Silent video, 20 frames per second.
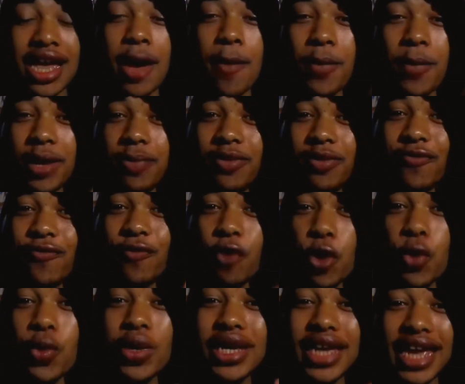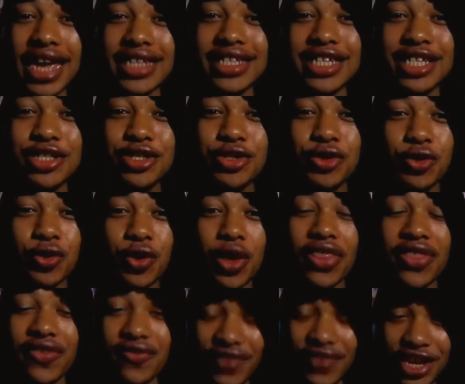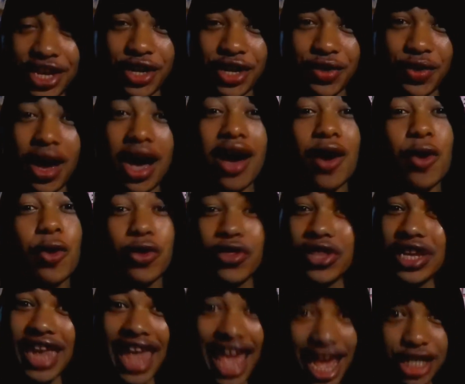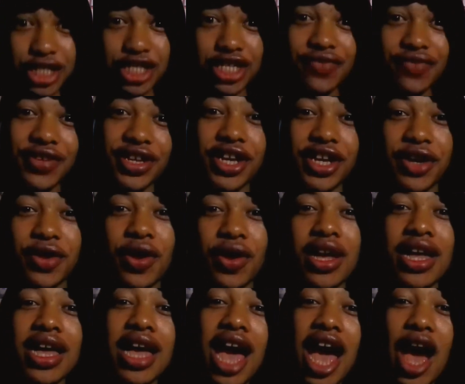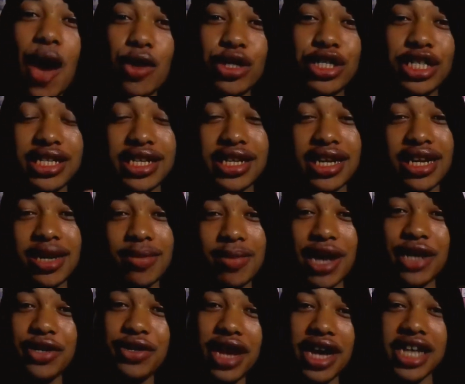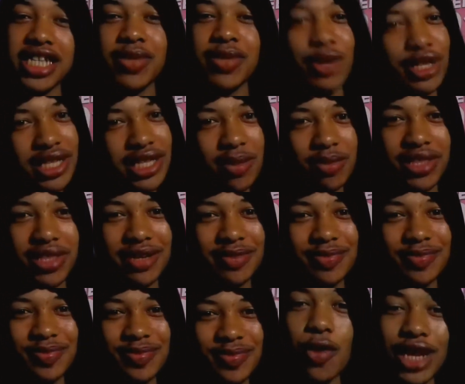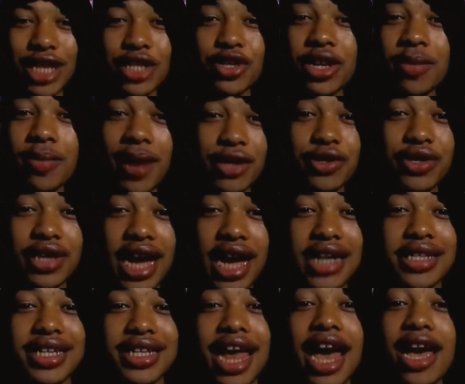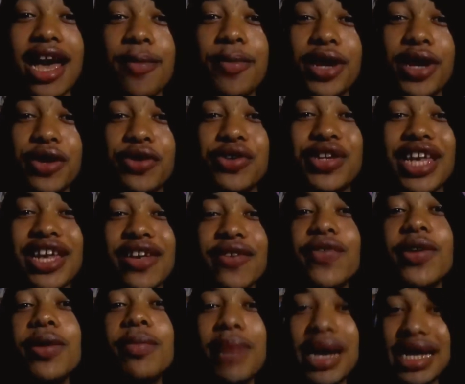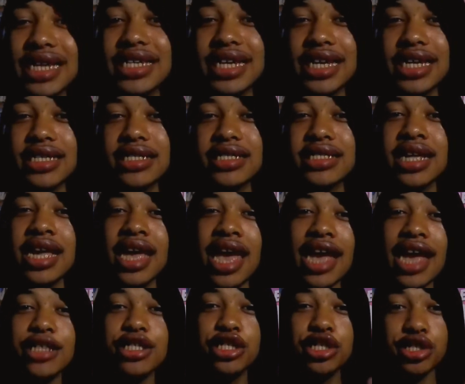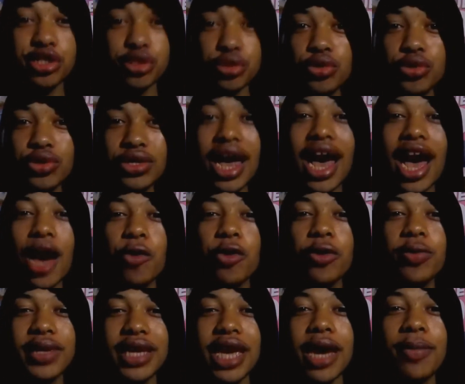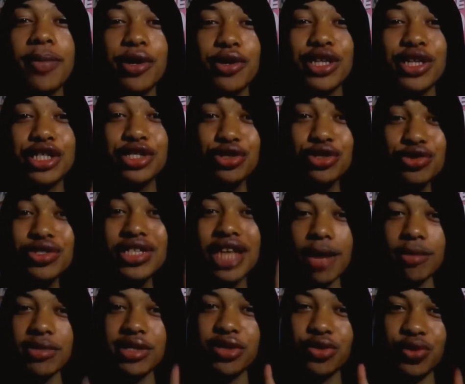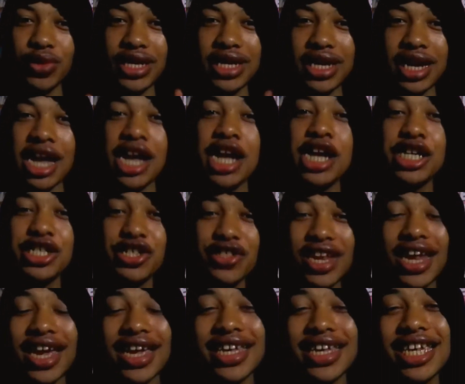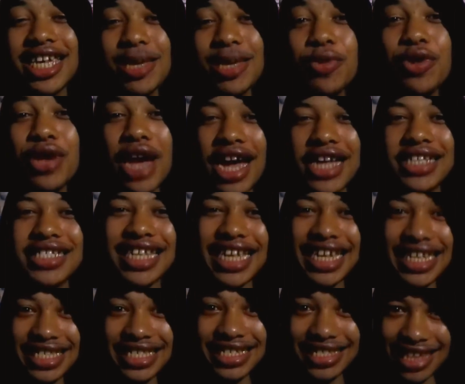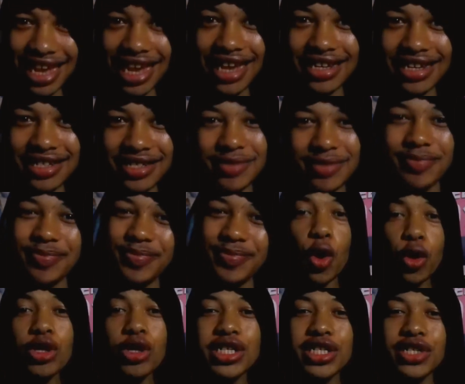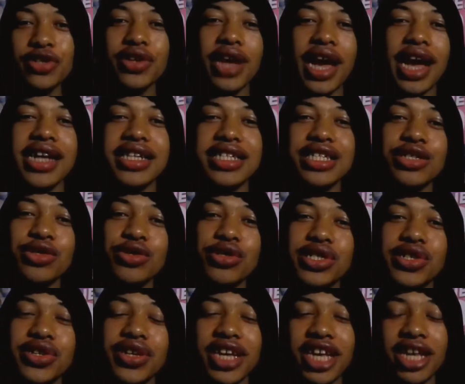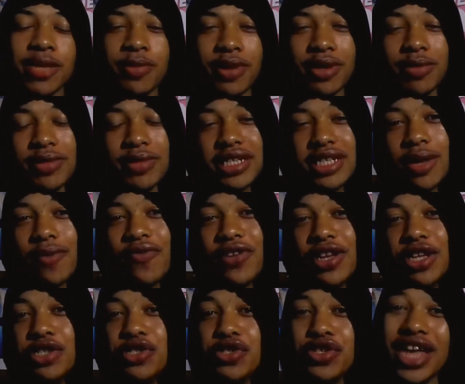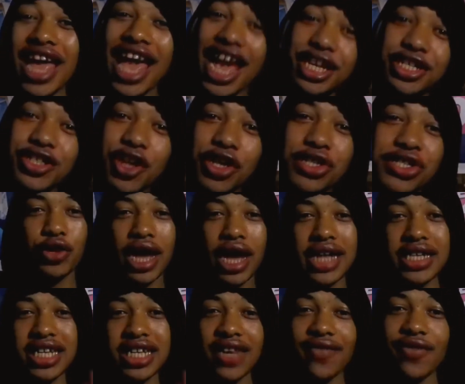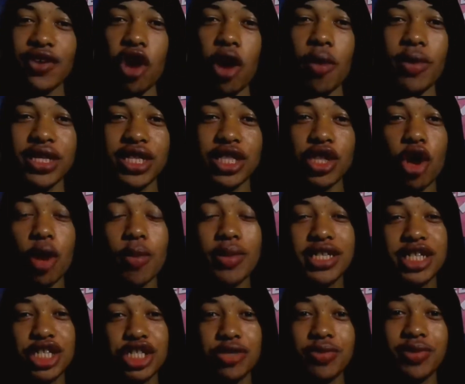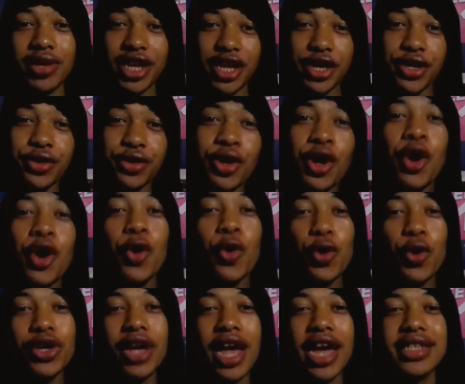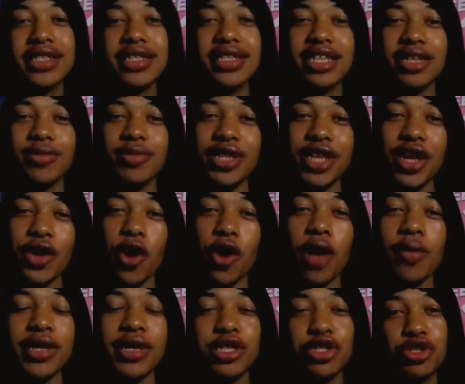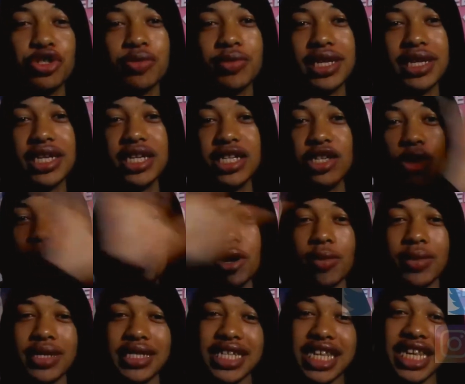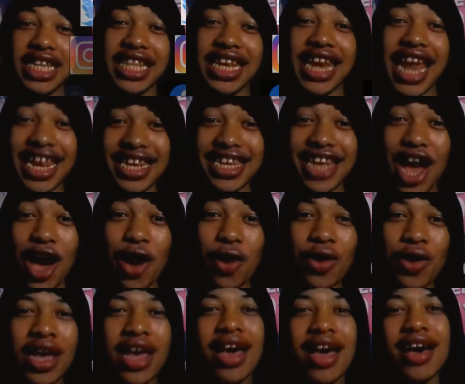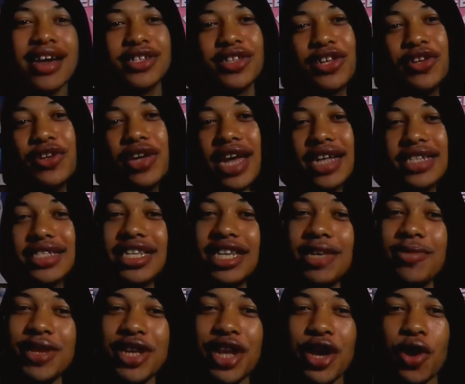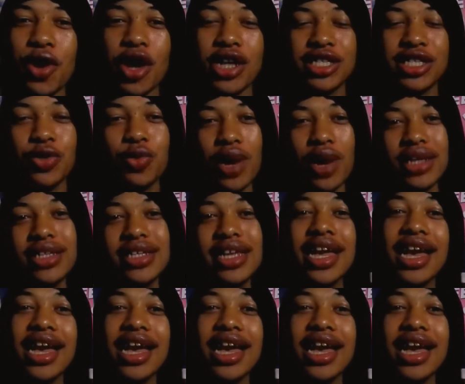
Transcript: But before we get into the video or the reaction video I would just uh, remind you guys about something. I would like to remind you guys that I upload every Mondays and soon I will be uploading two times a week so that I can keep you guys entertained also you guys can also get me some videos to react on you guys can leave a comment in the comment section below or you guys can let me know on my social media it'll be on my screen right now so that you guys can let me know as to what